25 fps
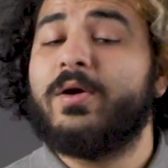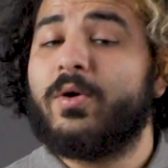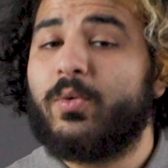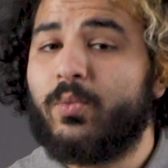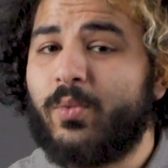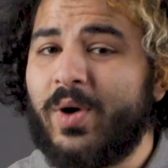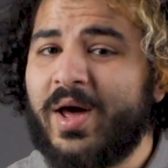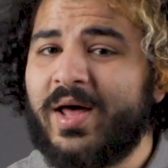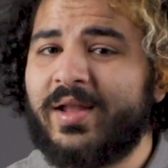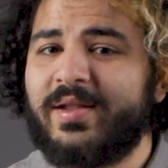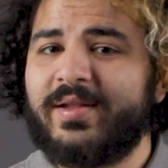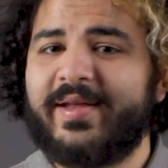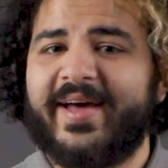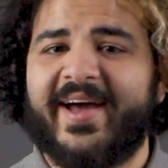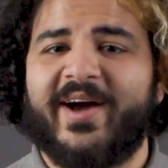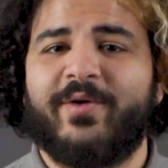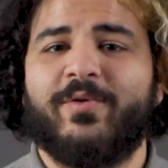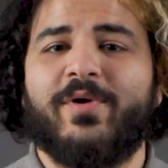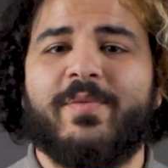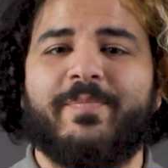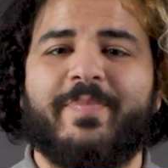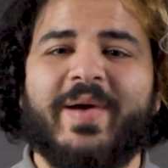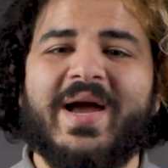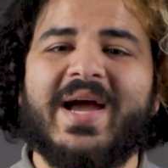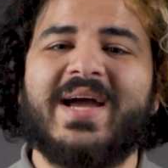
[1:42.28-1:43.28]
Well,
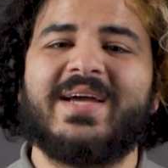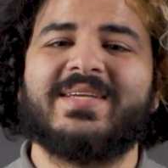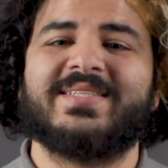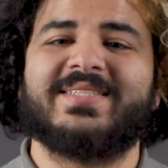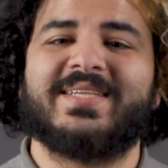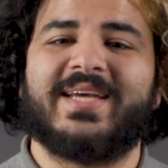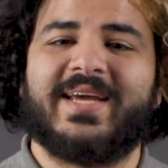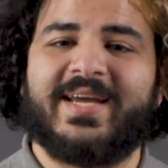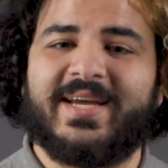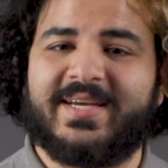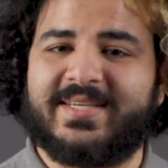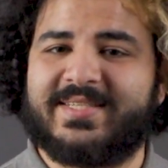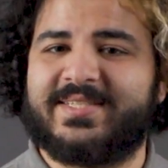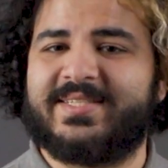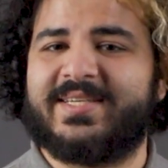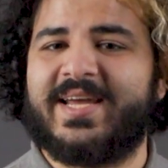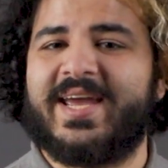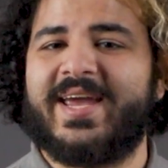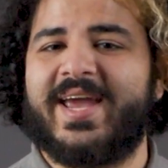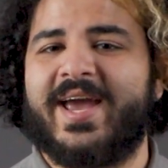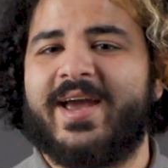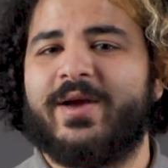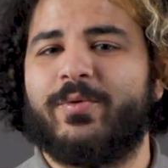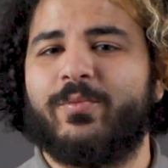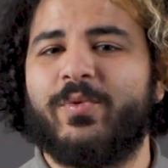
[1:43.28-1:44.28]
our Bass X
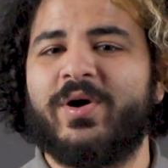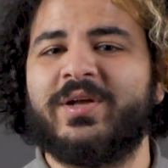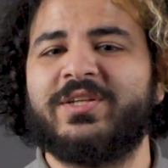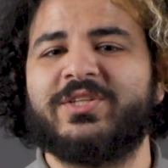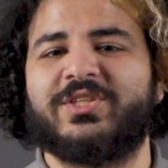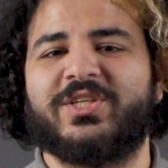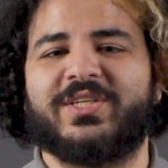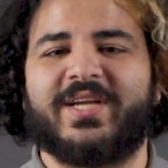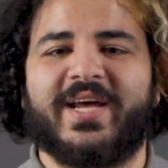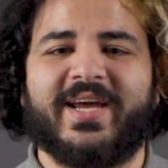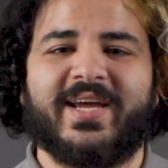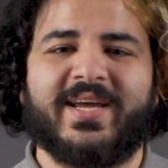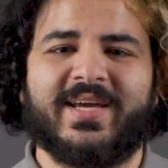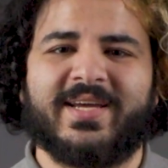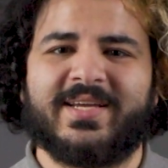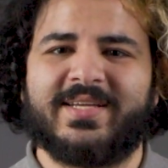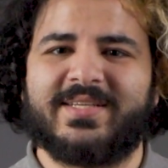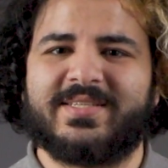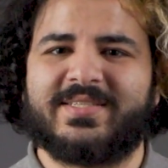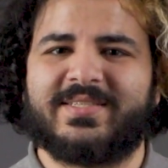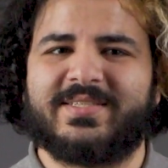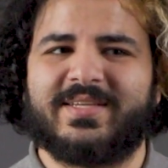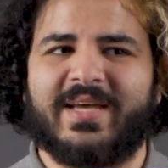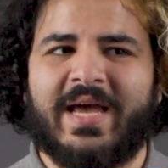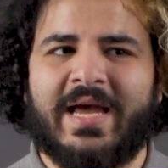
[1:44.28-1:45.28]
TA1 today
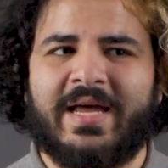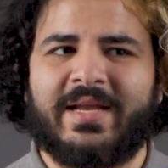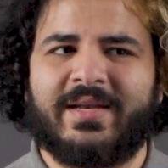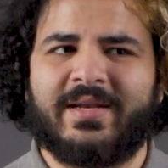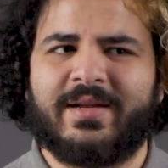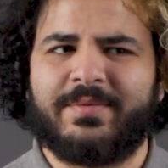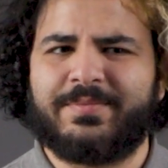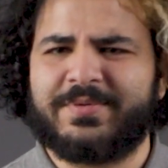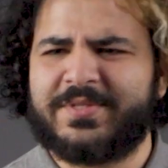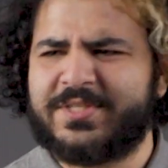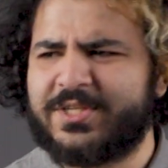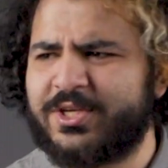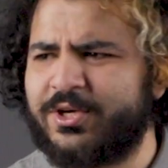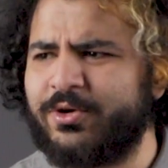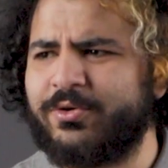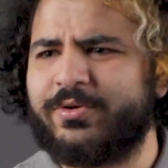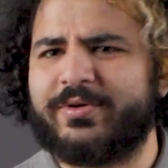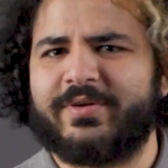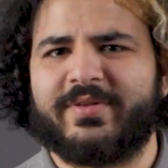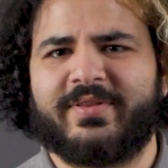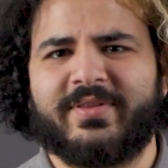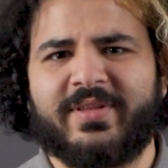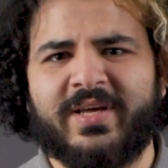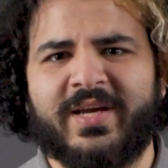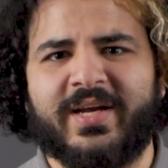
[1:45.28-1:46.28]
is an
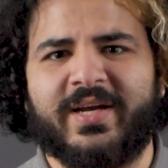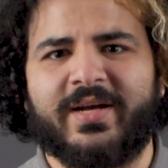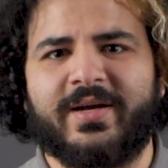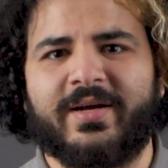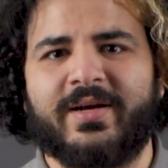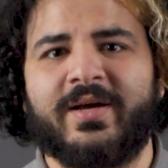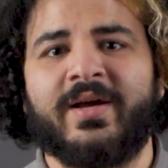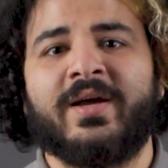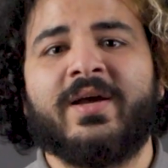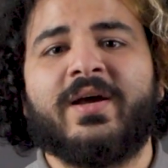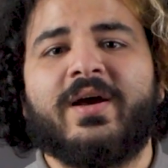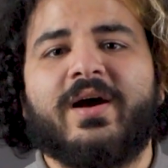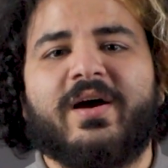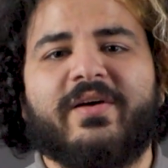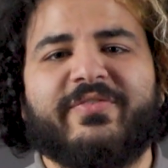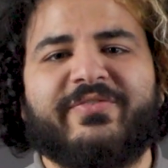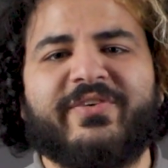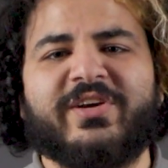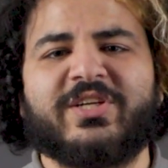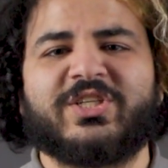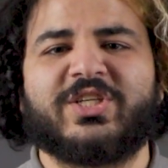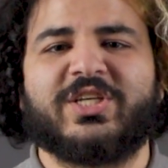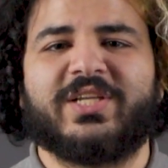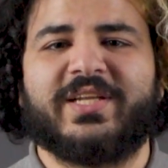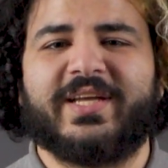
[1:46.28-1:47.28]
obscure thing.
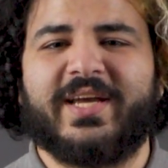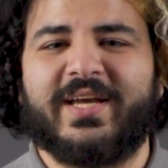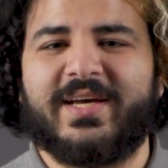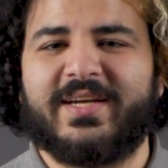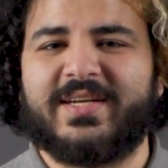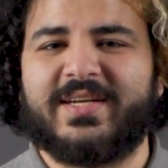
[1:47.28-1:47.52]
Officially,